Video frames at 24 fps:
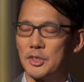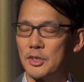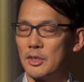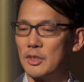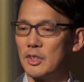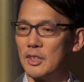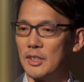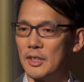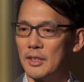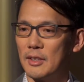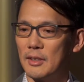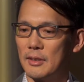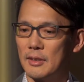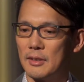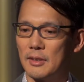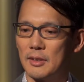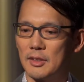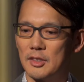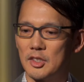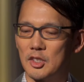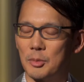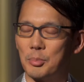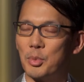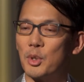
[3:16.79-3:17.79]
Certainly,
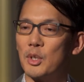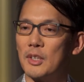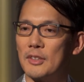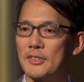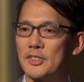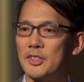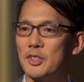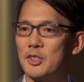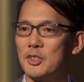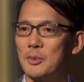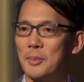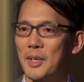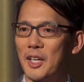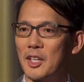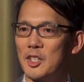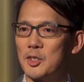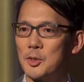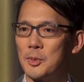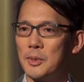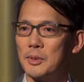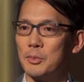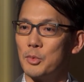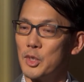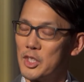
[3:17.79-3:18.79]
support of senior
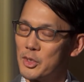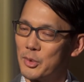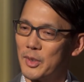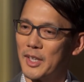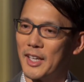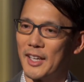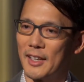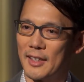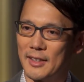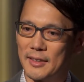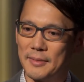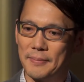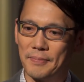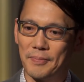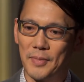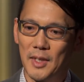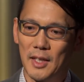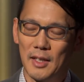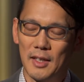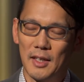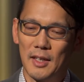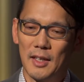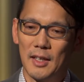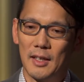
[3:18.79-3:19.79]
management, which we had.
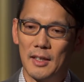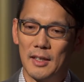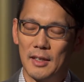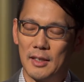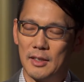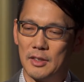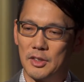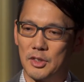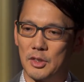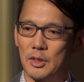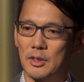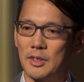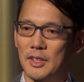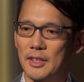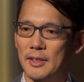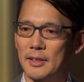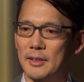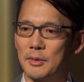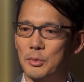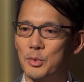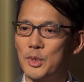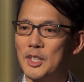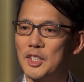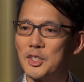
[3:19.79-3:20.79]
Certainly,
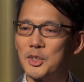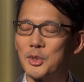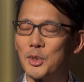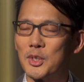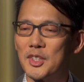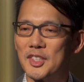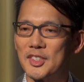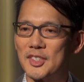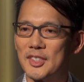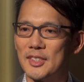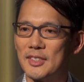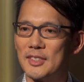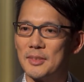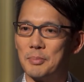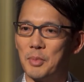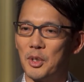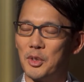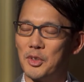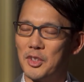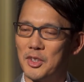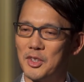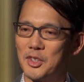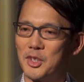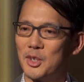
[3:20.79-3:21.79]
the resources,
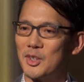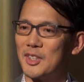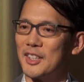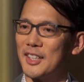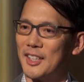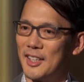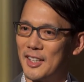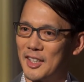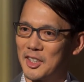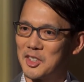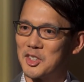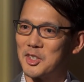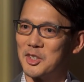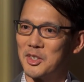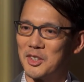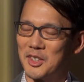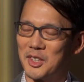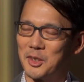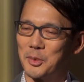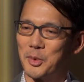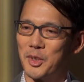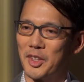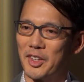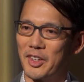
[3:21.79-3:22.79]
both internally and
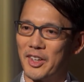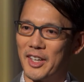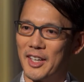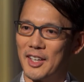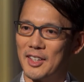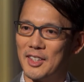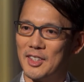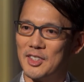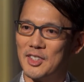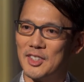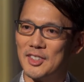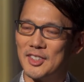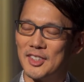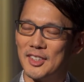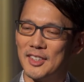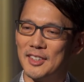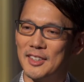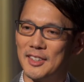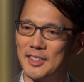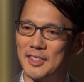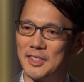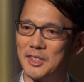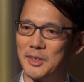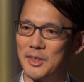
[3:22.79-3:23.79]
externally, with our ad agency
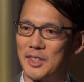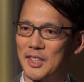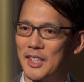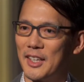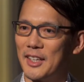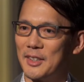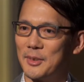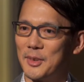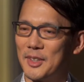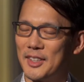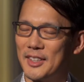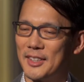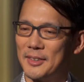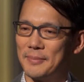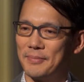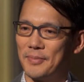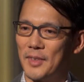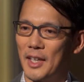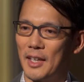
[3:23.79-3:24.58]
needed to align with it.